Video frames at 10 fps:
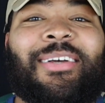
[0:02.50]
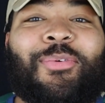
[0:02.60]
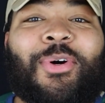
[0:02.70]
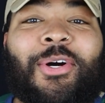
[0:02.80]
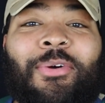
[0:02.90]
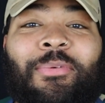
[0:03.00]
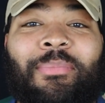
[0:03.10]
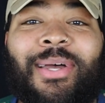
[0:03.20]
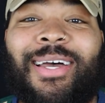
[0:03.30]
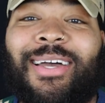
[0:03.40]
Welcome
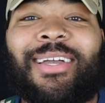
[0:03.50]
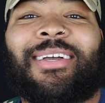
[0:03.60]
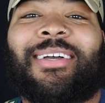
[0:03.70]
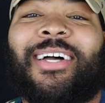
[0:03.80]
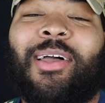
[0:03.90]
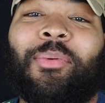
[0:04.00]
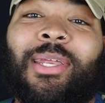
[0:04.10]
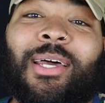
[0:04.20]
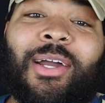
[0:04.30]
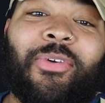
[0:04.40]
back. I'm
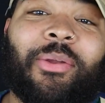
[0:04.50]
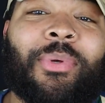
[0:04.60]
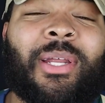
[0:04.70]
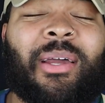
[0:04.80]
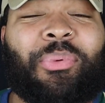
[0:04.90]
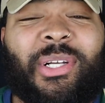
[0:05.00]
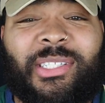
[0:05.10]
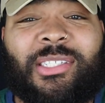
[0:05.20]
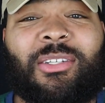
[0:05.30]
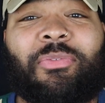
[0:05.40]
Reap, and I
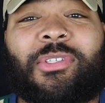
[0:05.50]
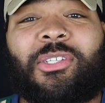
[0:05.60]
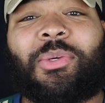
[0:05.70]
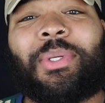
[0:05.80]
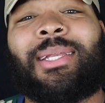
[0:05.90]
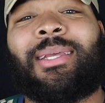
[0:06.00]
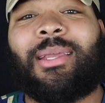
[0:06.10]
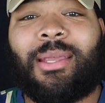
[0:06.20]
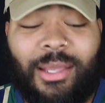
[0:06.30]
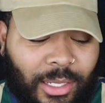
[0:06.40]
appreciate you for tuning
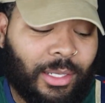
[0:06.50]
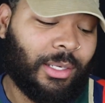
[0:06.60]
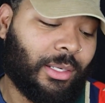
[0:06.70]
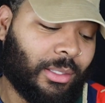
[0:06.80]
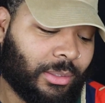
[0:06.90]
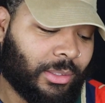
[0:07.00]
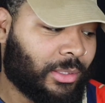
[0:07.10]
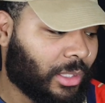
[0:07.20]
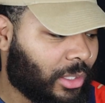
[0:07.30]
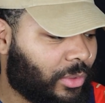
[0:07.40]
in.
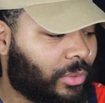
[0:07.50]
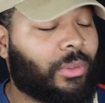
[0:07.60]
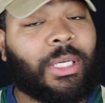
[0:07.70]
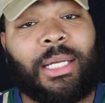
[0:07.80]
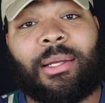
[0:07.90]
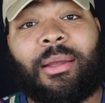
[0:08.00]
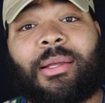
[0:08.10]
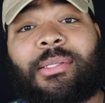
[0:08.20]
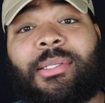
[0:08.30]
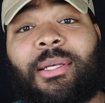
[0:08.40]
So,
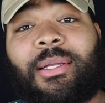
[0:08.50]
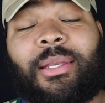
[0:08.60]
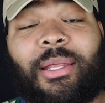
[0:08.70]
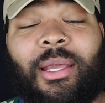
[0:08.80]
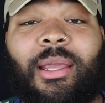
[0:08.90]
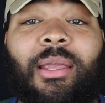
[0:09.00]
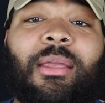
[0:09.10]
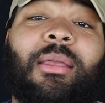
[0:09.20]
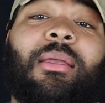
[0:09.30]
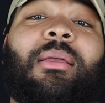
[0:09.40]

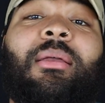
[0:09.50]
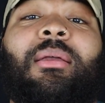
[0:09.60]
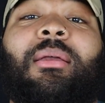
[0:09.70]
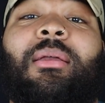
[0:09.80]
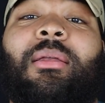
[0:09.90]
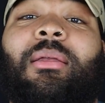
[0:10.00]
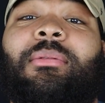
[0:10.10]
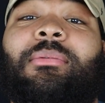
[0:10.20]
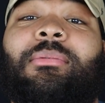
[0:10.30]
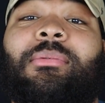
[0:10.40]
today,
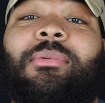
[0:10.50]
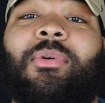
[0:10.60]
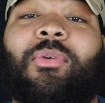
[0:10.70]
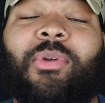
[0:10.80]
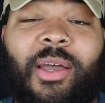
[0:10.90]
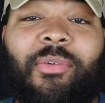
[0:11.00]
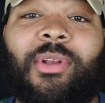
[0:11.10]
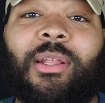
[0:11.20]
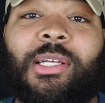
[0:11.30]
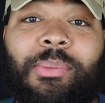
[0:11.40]
we have
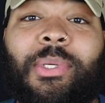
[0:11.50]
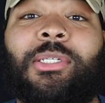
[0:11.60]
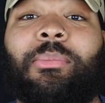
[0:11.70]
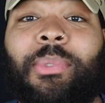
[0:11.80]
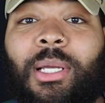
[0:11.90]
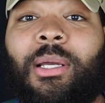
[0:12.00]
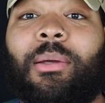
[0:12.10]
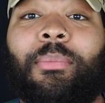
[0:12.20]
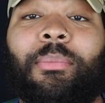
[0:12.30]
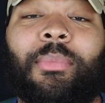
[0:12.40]
another special pickup.